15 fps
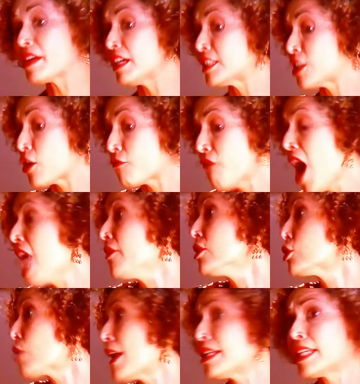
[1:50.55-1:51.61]
because their
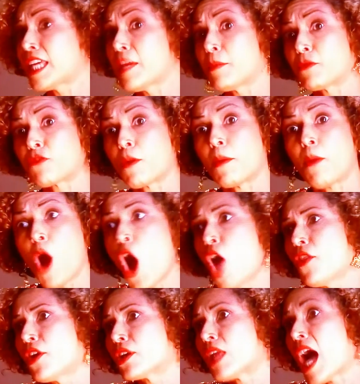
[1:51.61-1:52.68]
fathers tried to keep it from them
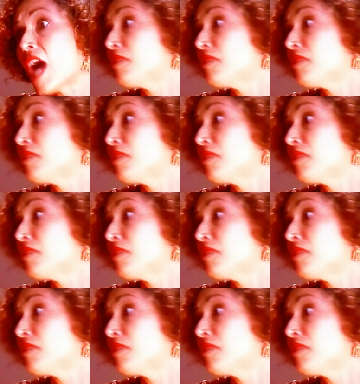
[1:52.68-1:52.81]
all their